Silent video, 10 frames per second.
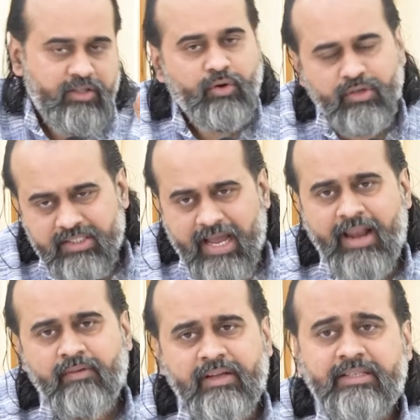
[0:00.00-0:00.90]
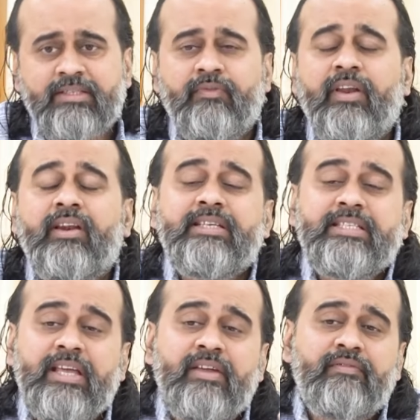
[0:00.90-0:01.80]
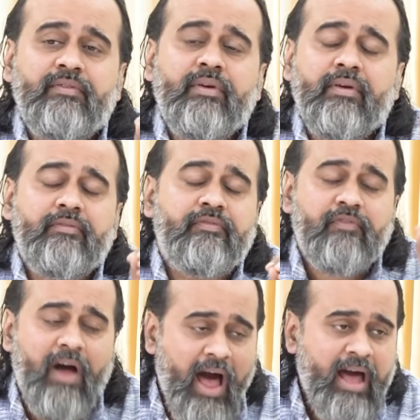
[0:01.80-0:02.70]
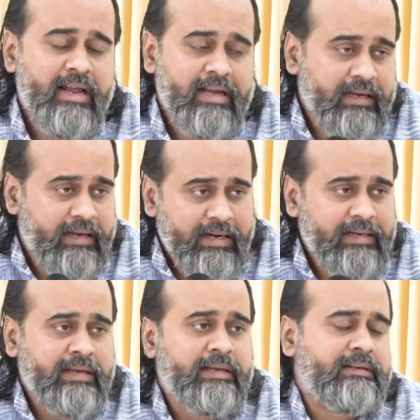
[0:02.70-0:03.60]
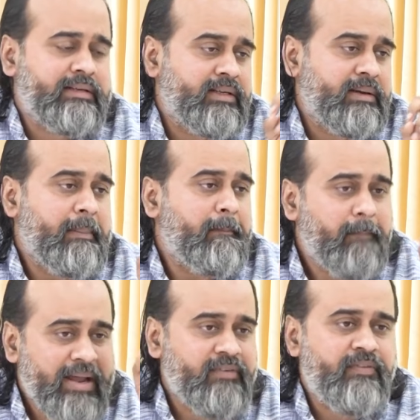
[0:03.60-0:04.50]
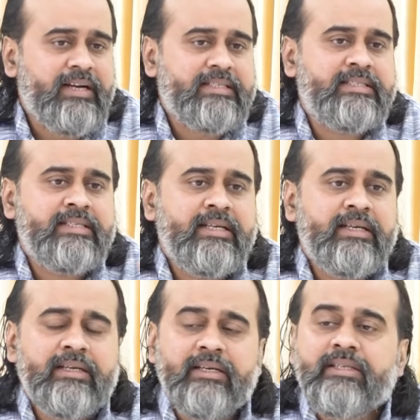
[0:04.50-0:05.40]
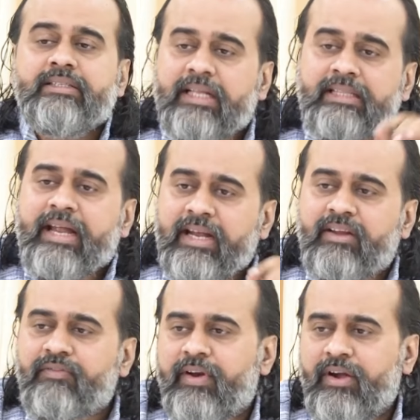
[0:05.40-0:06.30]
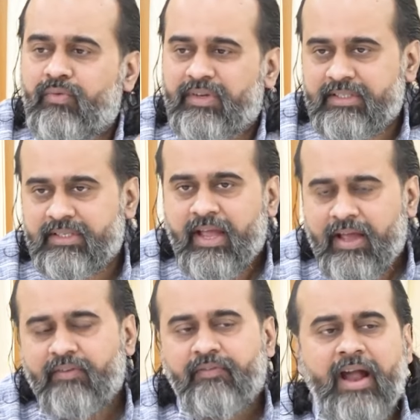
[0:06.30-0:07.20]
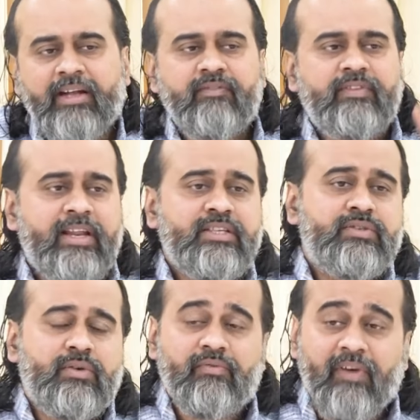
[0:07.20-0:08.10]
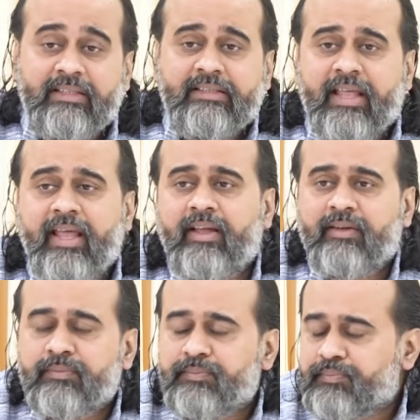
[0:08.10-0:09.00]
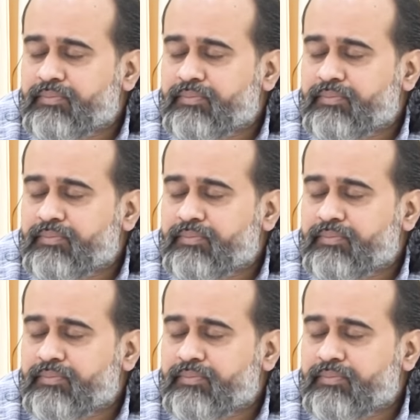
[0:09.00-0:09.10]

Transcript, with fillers: The hostile ones will receive far greater benefits than the indifferent ones. In fact, if there is one thing